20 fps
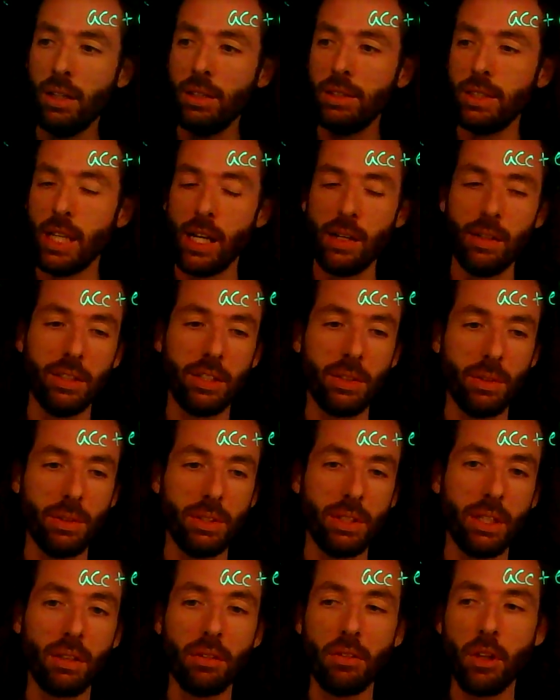down into a
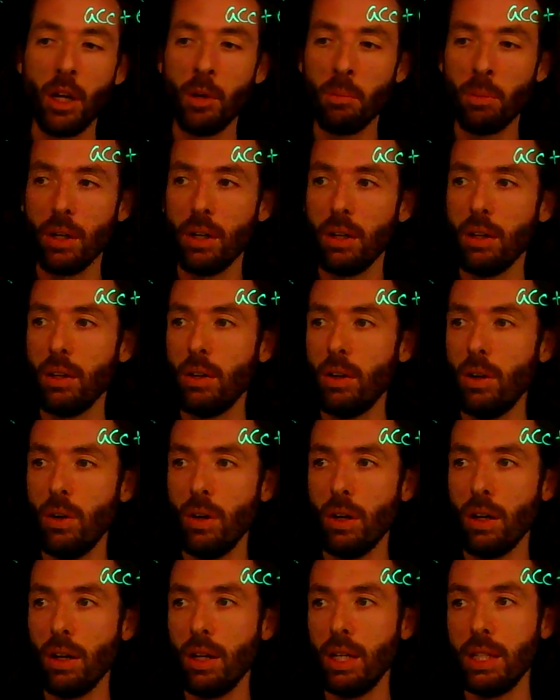single number,
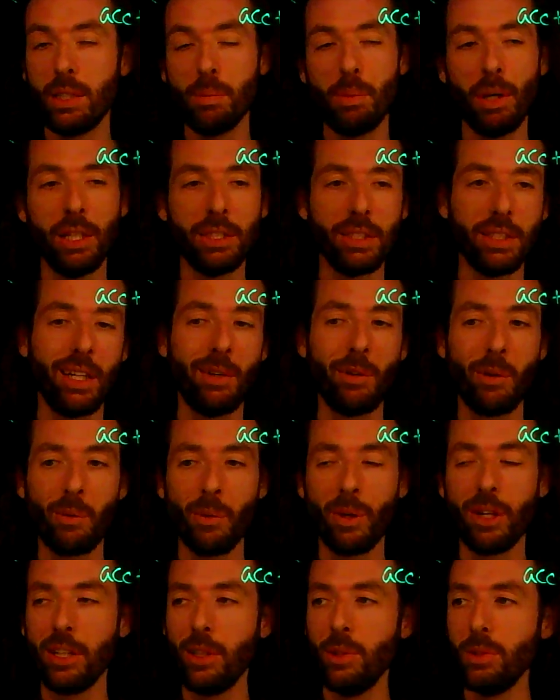or it depends on how we
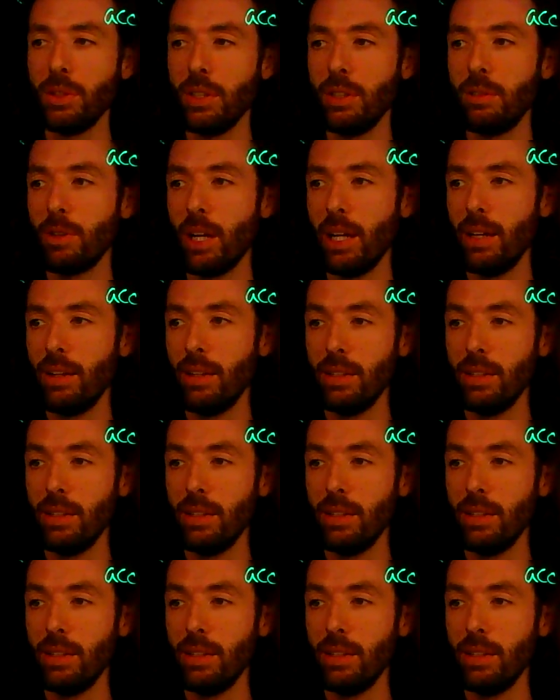want to use it, right?